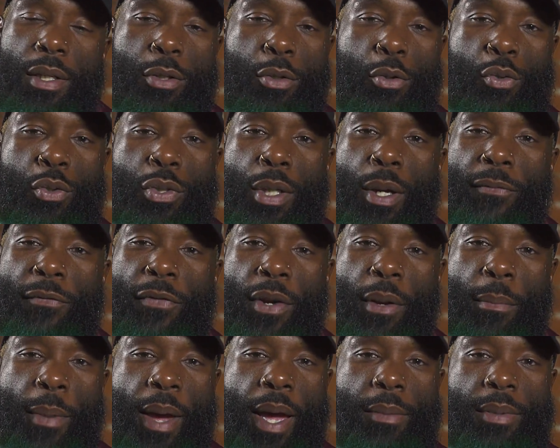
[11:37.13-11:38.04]
Do something for
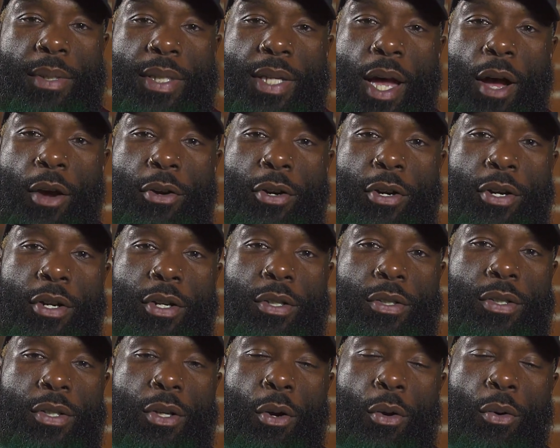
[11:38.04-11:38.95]
the babies out
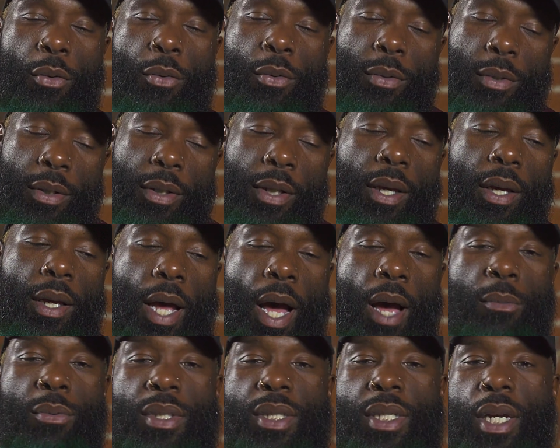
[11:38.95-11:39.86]
here. So yeah,
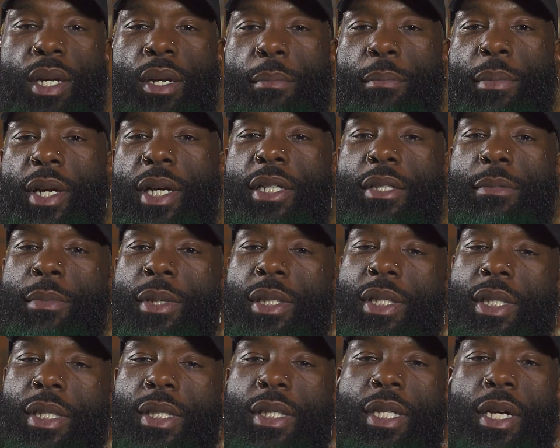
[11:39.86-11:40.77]
I would say the biggest
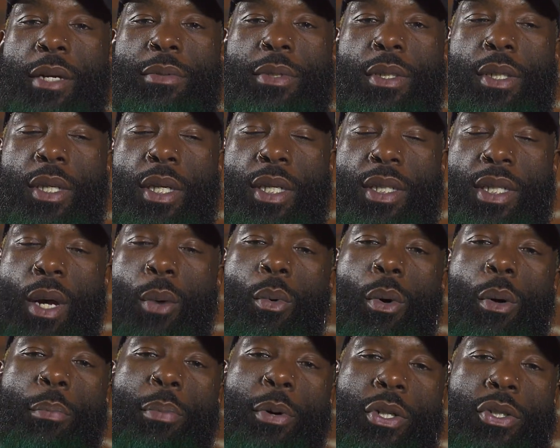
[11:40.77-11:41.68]
misconception is I
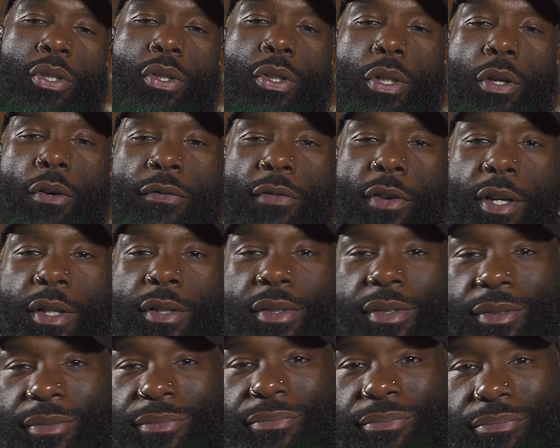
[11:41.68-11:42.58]
won't punch you in your
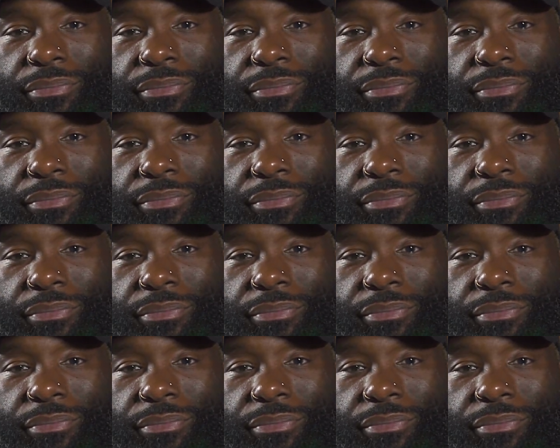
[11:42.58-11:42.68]
face.